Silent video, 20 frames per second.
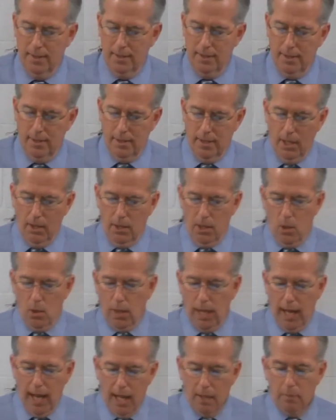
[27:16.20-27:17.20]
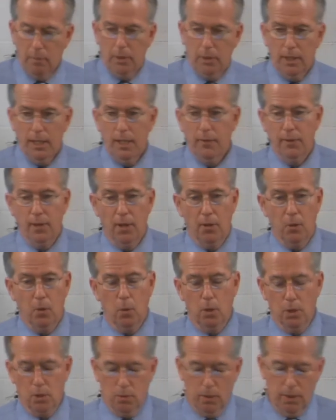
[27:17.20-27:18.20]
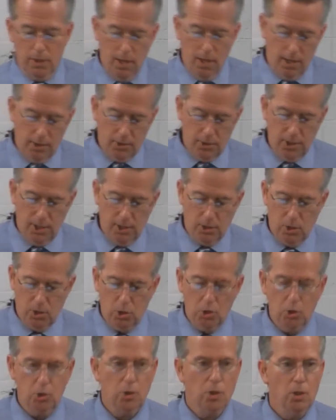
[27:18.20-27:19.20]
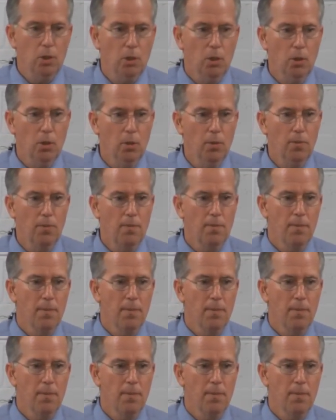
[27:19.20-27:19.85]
Now, you can believe, in other words, what God says is true